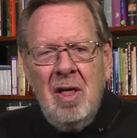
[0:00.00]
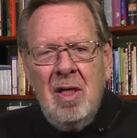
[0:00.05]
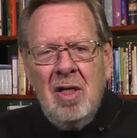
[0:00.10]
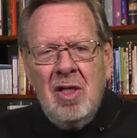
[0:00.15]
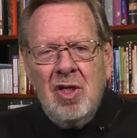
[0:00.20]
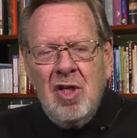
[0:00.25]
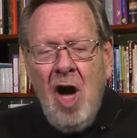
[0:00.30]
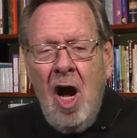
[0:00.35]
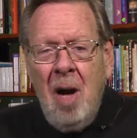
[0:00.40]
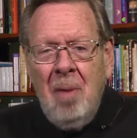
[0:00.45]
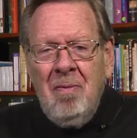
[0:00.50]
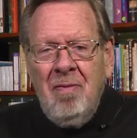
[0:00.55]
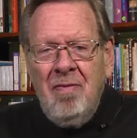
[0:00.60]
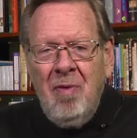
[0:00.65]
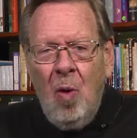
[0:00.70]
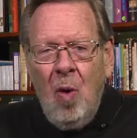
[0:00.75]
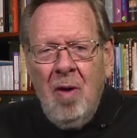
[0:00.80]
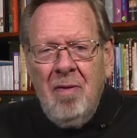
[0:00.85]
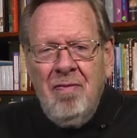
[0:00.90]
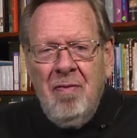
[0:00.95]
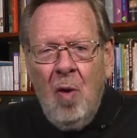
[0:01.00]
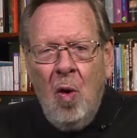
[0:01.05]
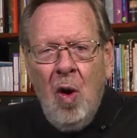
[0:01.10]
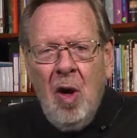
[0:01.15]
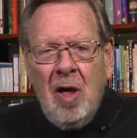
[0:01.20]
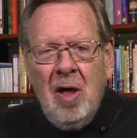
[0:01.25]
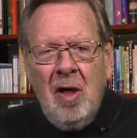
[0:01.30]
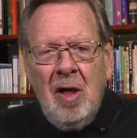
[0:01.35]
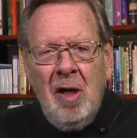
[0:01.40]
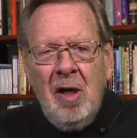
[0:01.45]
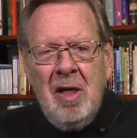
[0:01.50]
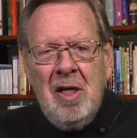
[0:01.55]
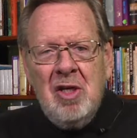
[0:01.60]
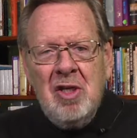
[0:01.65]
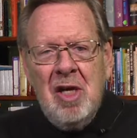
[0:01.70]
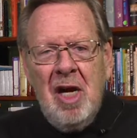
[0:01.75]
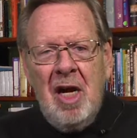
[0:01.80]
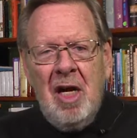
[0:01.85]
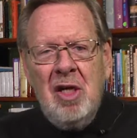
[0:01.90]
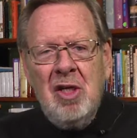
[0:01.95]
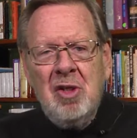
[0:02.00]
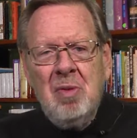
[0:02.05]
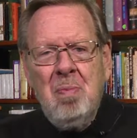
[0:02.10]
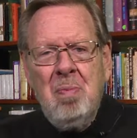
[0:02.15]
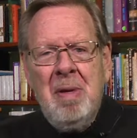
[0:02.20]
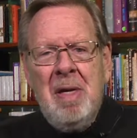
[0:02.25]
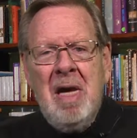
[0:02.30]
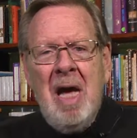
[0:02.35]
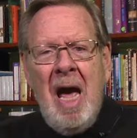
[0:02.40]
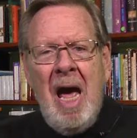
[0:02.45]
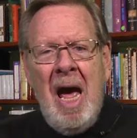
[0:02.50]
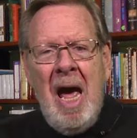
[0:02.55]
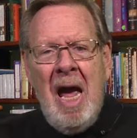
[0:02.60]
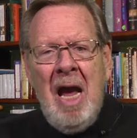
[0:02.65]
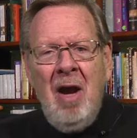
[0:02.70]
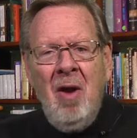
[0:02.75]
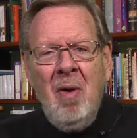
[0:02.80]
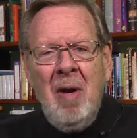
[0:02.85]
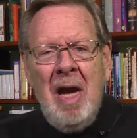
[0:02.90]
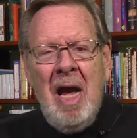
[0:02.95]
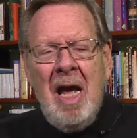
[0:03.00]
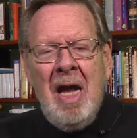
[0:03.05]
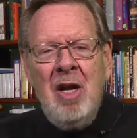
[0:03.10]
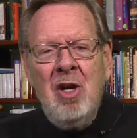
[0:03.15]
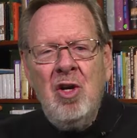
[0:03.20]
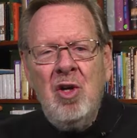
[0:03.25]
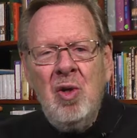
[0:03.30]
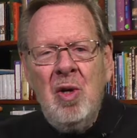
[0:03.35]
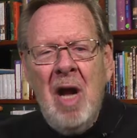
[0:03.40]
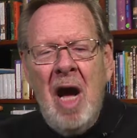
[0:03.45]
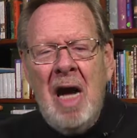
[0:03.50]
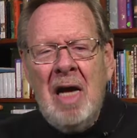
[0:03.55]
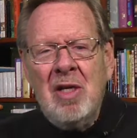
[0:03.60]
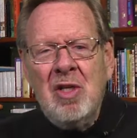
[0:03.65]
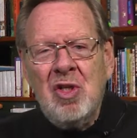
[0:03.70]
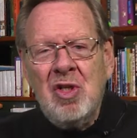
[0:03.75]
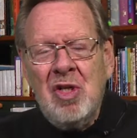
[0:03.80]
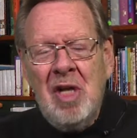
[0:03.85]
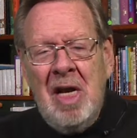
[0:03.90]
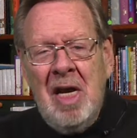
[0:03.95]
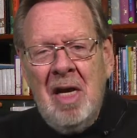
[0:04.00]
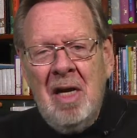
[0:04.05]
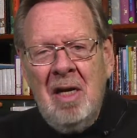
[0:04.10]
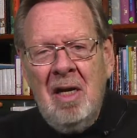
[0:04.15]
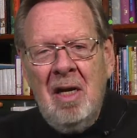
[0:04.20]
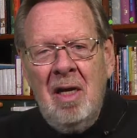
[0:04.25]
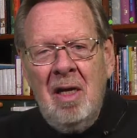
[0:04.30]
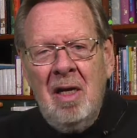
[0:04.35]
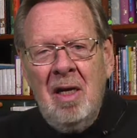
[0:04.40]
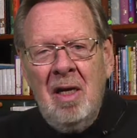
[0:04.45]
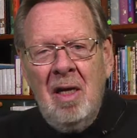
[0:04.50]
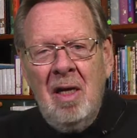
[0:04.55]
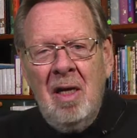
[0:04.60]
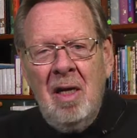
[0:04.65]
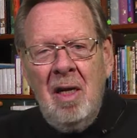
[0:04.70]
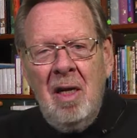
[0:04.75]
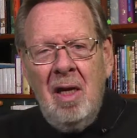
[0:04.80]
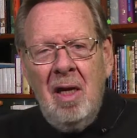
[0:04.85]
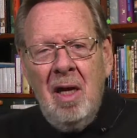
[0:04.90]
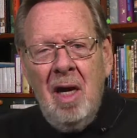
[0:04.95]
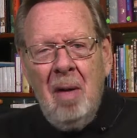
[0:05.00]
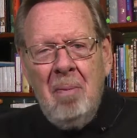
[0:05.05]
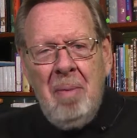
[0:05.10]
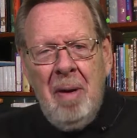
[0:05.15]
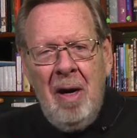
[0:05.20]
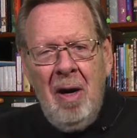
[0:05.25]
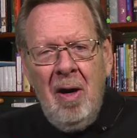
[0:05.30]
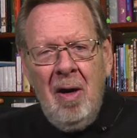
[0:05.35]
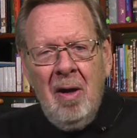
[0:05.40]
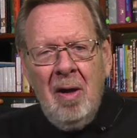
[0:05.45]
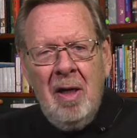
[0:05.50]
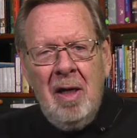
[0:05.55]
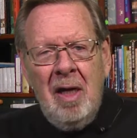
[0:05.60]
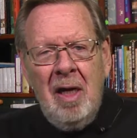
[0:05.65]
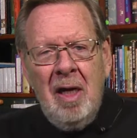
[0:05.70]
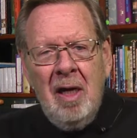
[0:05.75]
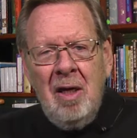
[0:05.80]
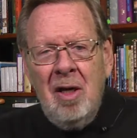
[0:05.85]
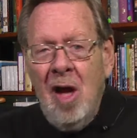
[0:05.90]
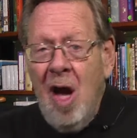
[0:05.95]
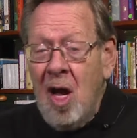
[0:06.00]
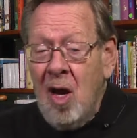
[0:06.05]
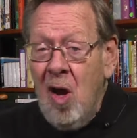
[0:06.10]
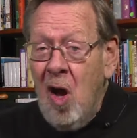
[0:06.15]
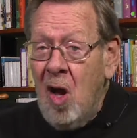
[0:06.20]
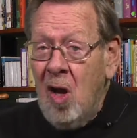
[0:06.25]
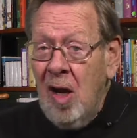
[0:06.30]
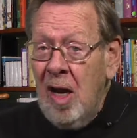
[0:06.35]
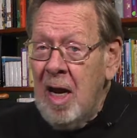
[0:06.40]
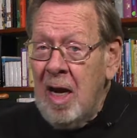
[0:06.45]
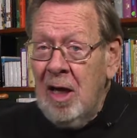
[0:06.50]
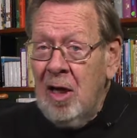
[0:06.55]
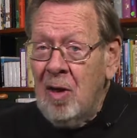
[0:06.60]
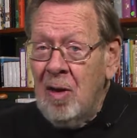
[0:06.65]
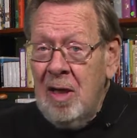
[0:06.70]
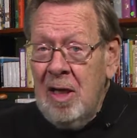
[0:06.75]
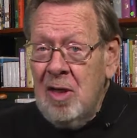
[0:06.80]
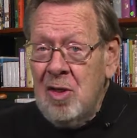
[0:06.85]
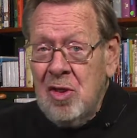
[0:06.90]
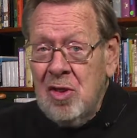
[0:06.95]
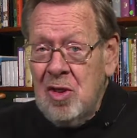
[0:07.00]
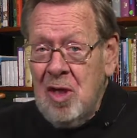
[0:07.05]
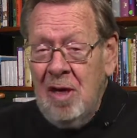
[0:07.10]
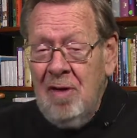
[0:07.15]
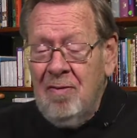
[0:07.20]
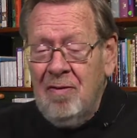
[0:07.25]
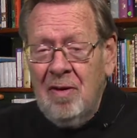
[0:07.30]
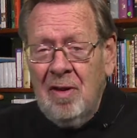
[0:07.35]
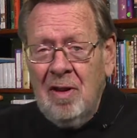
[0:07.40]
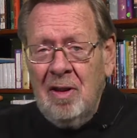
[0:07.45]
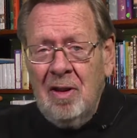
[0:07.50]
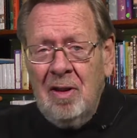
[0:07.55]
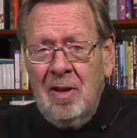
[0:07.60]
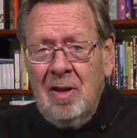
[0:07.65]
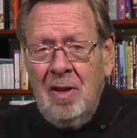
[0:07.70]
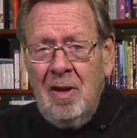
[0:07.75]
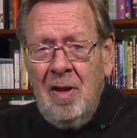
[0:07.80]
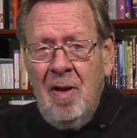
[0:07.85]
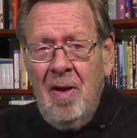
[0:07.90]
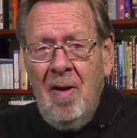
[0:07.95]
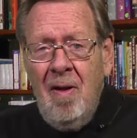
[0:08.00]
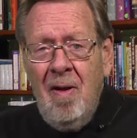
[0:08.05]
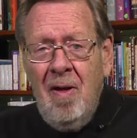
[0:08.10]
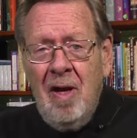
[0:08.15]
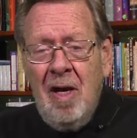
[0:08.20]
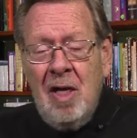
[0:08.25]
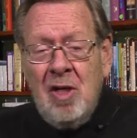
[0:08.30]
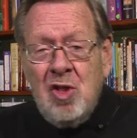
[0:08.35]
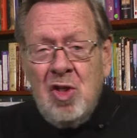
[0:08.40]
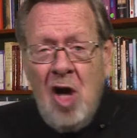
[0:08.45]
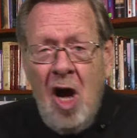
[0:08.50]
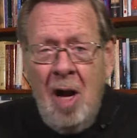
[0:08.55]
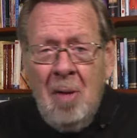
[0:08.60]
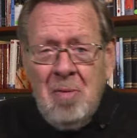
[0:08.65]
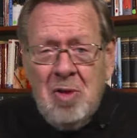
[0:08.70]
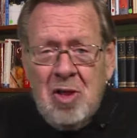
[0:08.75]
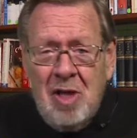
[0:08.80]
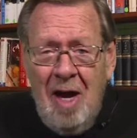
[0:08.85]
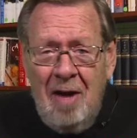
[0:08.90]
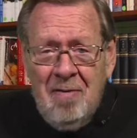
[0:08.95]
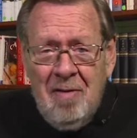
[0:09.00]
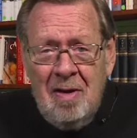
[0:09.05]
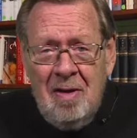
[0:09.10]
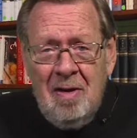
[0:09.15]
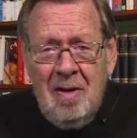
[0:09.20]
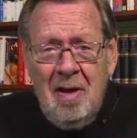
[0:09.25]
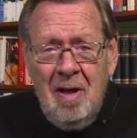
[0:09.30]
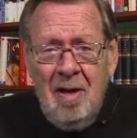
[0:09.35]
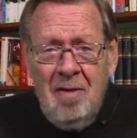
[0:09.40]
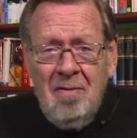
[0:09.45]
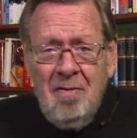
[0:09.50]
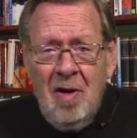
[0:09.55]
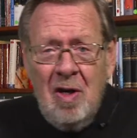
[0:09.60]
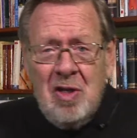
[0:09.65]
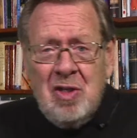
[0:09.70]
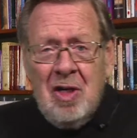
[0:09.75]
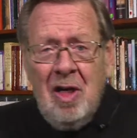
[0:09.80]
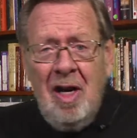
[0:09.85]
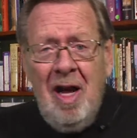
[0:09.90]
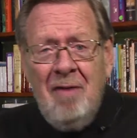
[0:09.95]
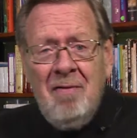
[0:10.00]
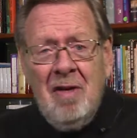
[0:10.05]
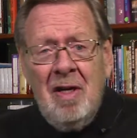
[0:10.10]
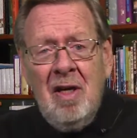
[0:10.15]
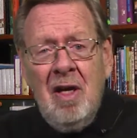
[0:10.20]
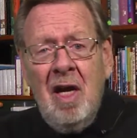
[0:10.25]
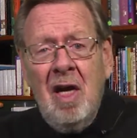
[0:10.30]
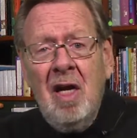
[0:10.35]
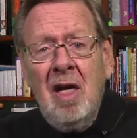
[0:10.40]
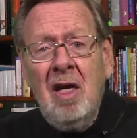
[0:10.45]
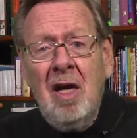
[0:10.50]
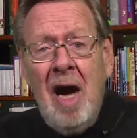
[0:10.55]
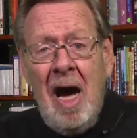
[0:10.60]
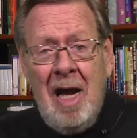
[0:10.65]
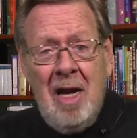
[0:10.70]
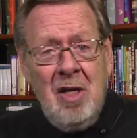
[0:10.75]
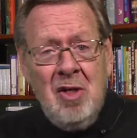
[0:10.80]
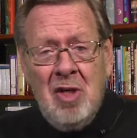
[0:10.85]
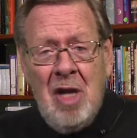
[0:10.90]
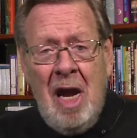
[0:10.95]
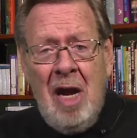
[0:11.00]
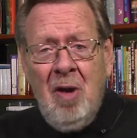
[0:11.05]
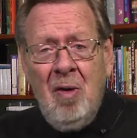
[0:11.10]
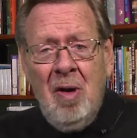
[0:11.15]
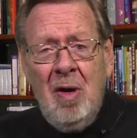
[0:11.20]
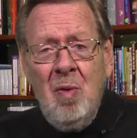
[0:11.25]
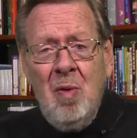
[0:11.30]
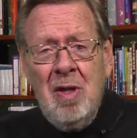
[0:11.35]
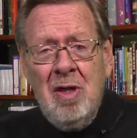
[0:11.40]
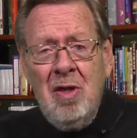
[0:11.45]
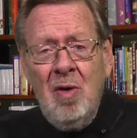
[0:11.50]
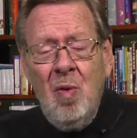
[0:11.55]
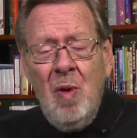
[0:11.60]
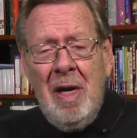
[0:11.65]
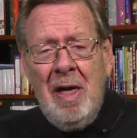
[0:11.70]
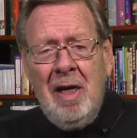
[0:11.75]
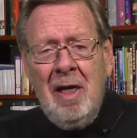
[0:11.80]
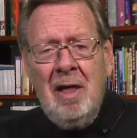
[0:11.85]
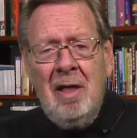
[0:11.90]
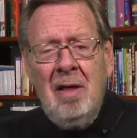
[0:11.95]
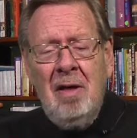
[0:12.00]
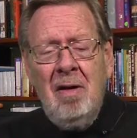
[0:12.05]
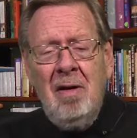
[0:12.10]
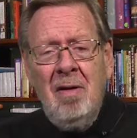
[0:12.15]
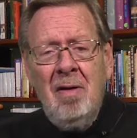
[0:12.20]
Psalm 4 4 clearly says, Be angry and do not sin. Apparently, not all anger is sinful. In Psalm 7, verse 11, God is angry with the wicked.